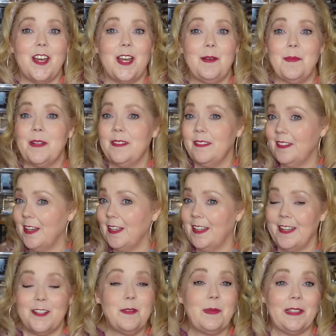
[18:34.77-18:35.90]
I'm a I
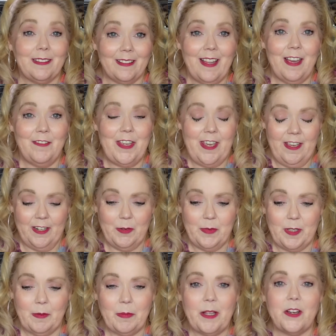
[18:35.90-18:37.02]
like to be a little heavy-handed
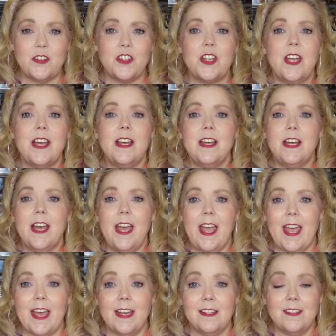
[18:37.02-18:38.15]
with the blush.
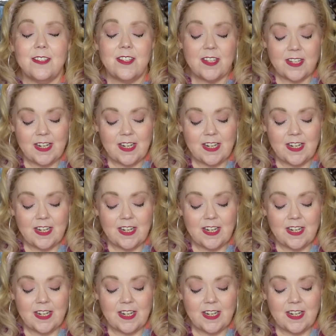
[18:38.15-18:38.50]
And